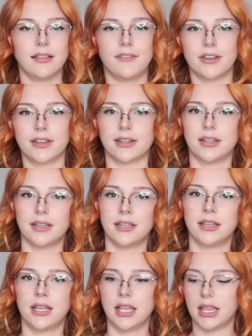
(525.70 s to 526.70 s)
I love a good
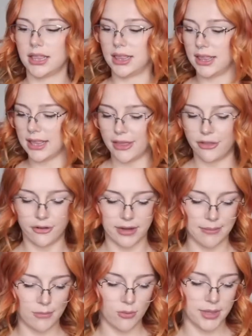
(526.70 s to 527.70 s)
uh,
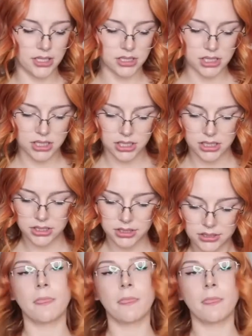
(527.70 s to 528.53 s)
leathery moment.